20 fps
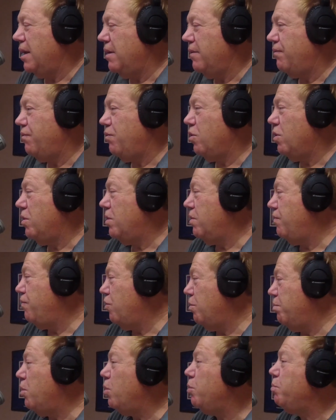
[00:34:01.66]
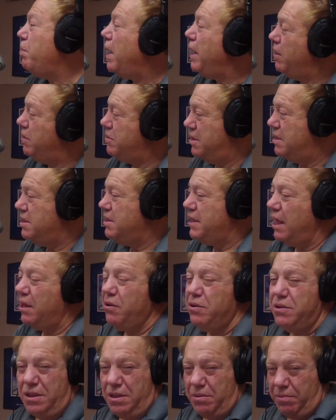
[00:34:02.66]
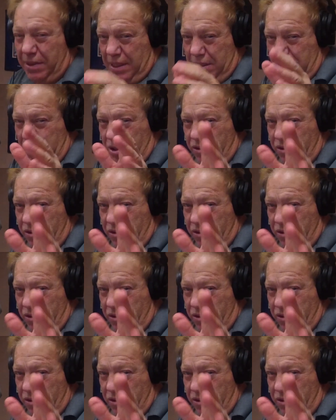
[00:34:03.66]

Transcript: for both buyers and sellers in the